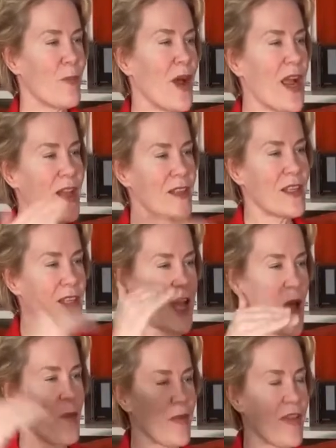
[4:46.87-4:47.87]
piled on
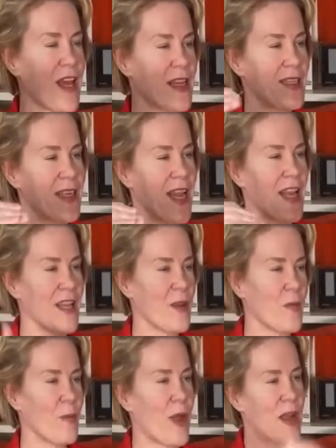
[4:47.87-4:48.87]
top of that debt,
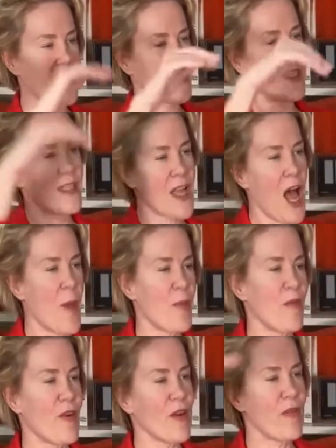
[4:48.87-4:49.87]
piled on
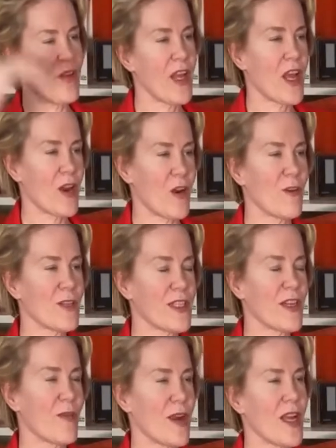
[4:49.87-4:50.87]
top of our fiat
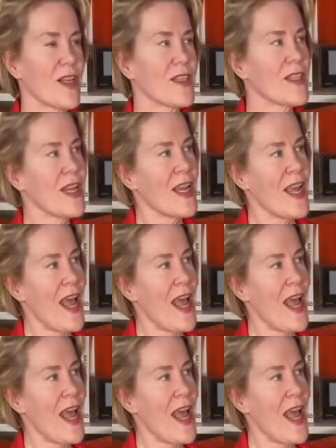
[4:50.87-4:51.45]
currency rails,